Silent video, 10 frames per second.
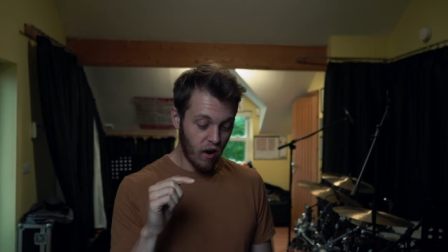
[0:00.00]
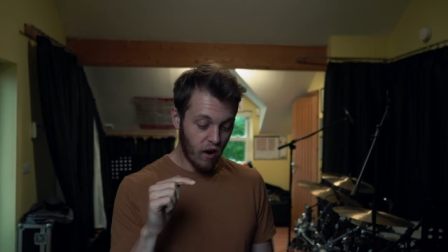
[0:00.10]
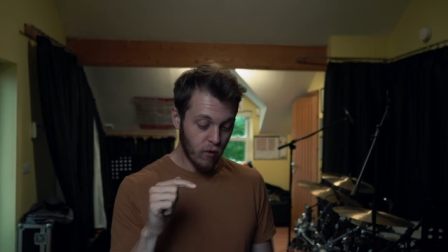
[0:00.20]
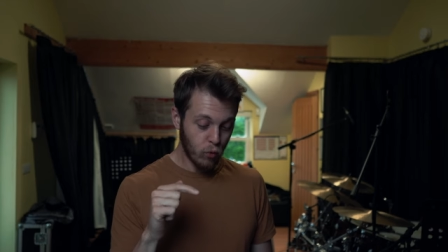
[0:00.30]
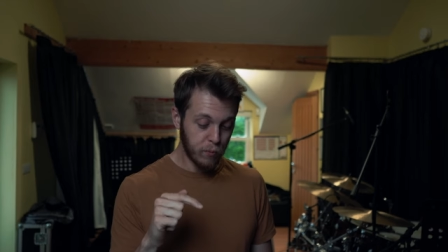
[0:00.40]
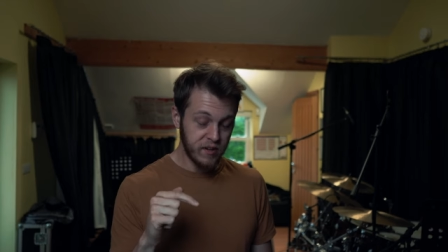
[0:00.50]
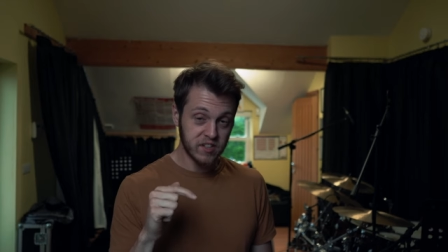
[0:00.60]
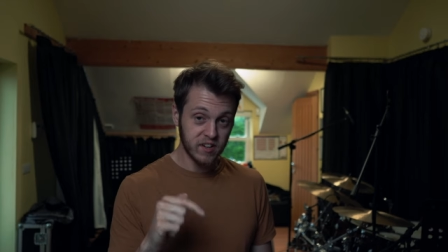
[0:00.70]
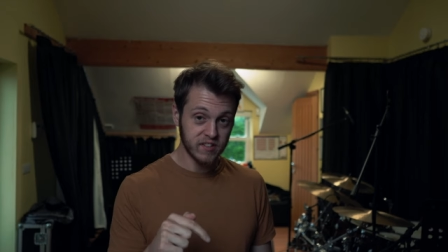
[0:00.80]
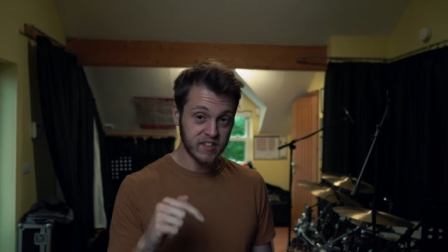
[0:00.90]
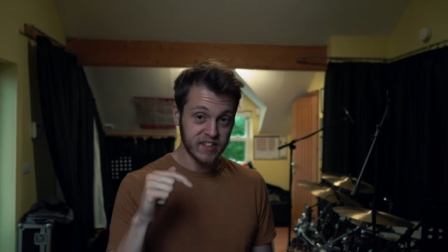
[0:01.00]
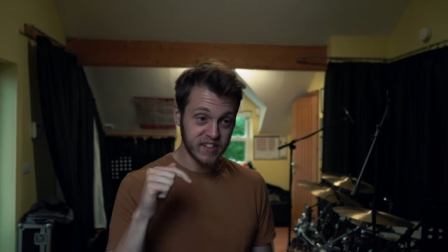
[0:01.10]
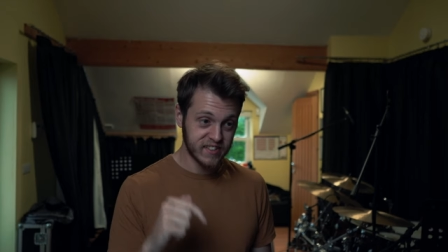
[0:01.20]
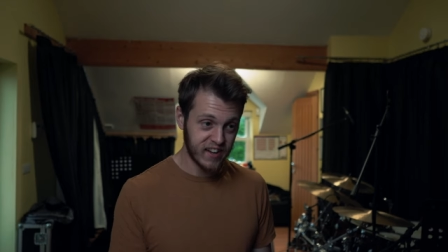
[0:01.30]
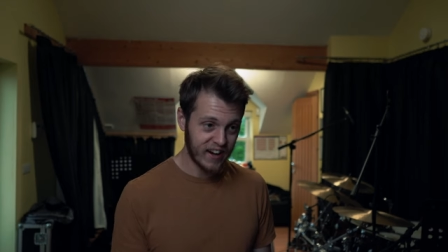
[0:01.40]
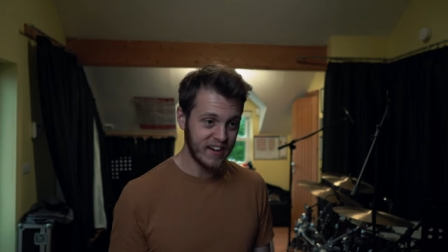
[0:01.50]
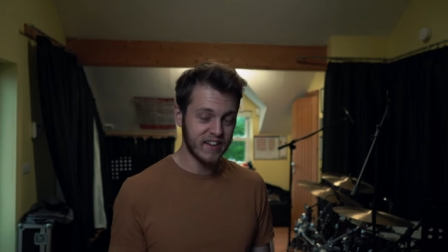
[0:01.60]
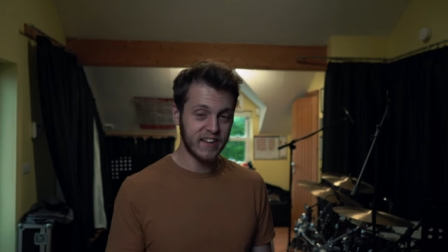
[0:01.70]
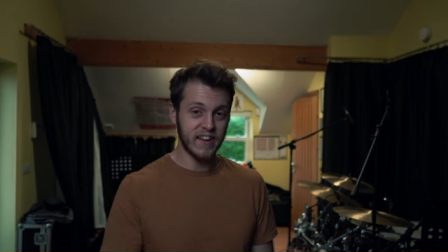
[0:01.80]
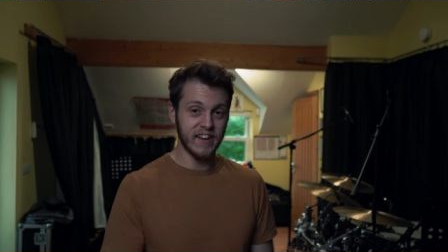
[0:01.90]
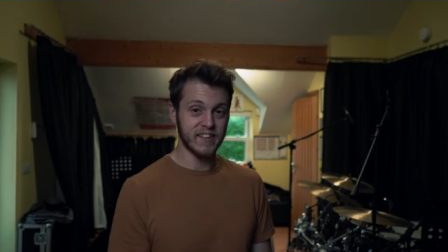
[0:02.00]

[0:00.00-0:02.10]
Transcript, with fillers: I will be starting exactly a year